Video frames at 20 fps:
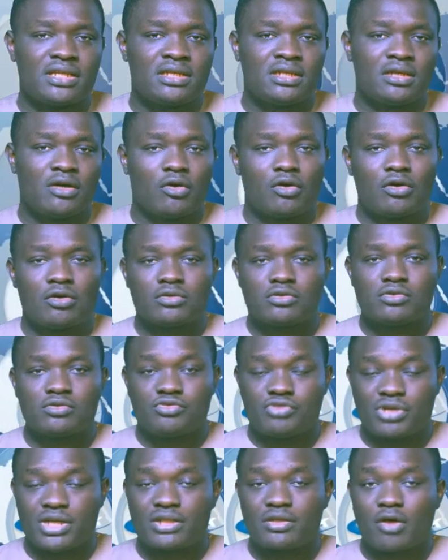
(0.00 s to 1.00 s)
or uh, to
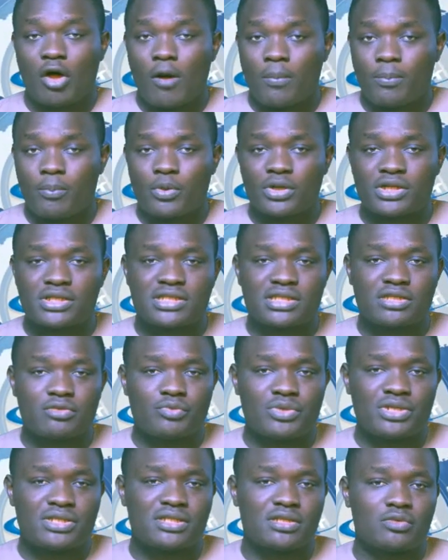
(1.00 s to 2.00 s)
trend upwards in
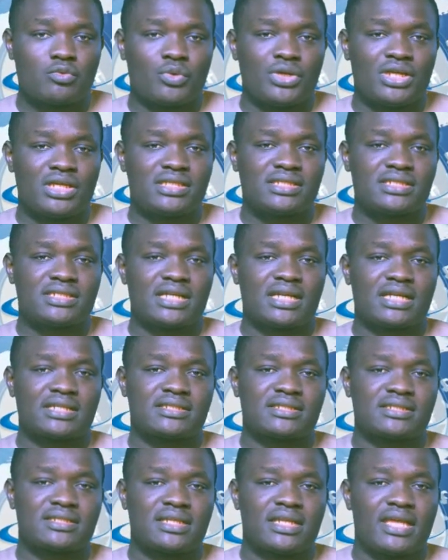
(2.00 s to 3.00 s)
recent weeks
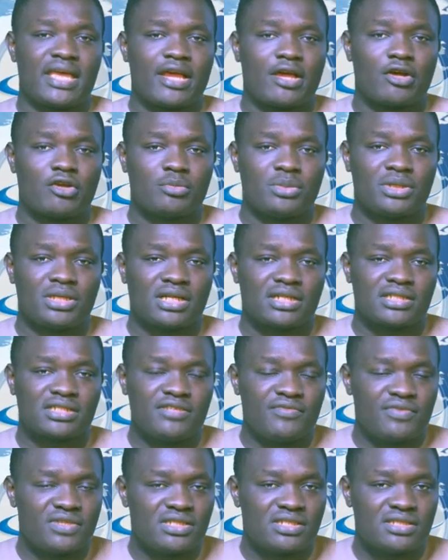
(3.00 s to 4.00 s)
as uh, economic
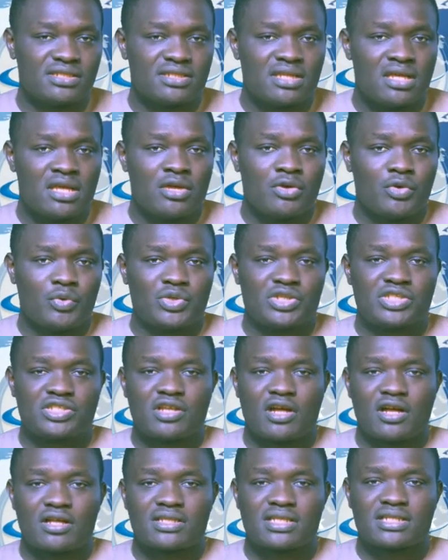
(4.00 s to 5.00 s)
activities
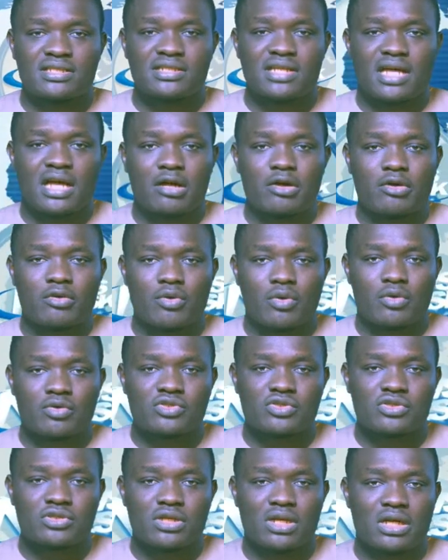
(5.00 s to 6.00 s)
restarted
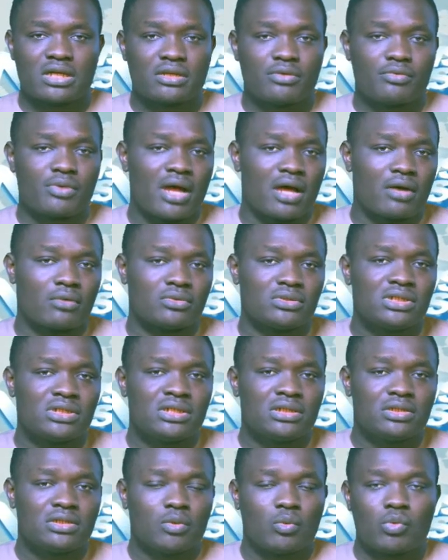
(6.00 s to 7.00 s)
across uh, and around
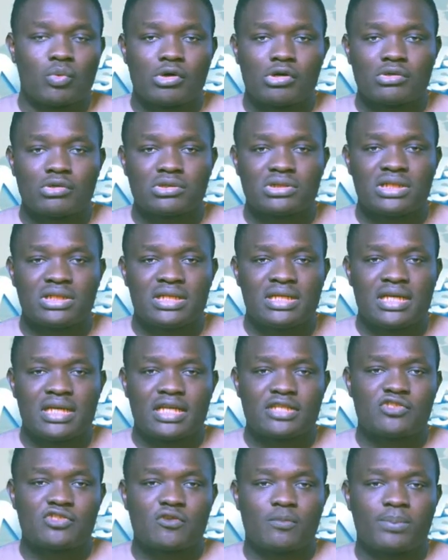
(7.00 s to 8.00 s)
the world
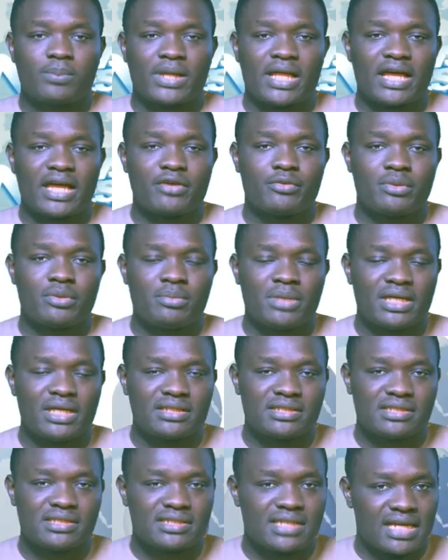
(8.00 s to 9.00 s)
and supply
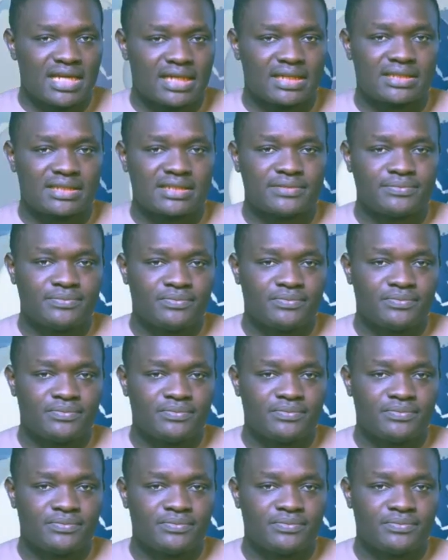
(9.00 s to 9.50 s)
remained tight.